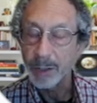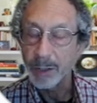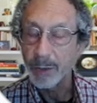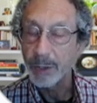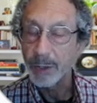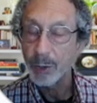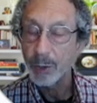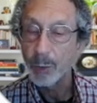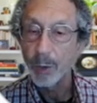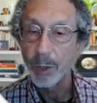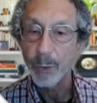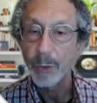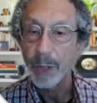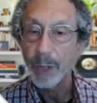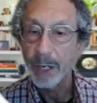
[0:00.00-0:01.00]
So this will
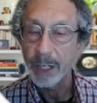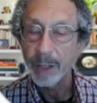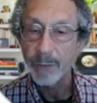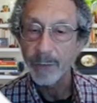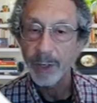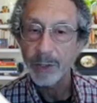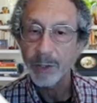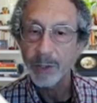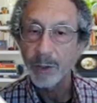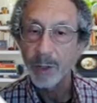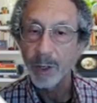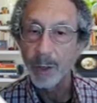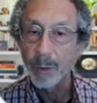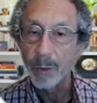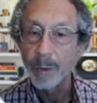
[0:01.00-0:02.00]
work with any conventional
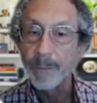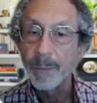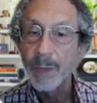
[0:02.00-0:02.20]
loan